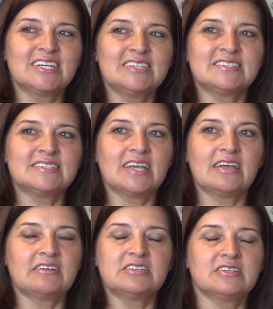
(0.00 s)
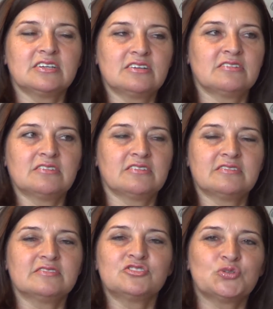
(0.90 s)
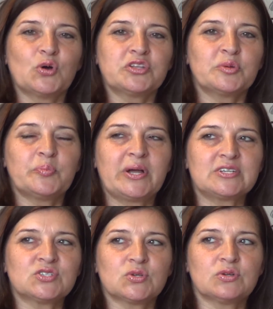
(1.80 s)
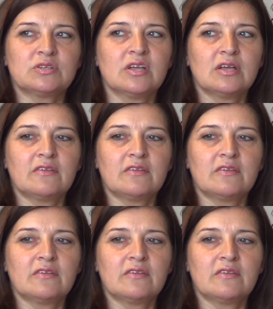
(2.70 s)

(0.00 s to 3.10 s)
they say to other person,